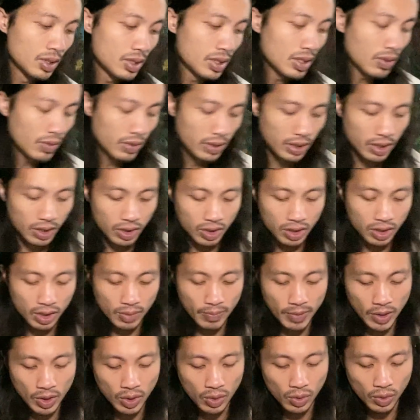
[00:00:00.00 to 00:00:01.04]
someone here could
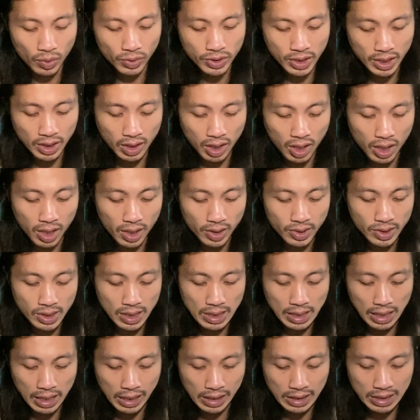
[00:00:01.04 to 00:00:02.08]
be holding on to
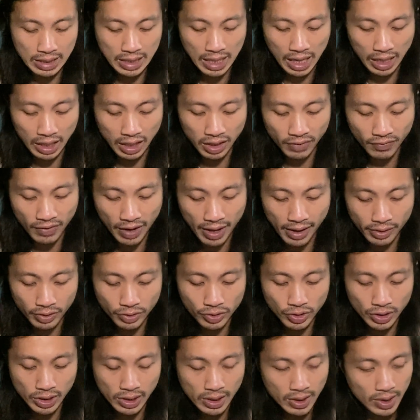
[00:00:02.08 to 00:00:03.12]
like negative
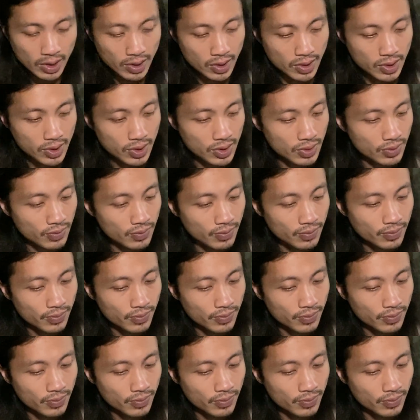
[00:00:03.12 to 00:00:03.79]
energies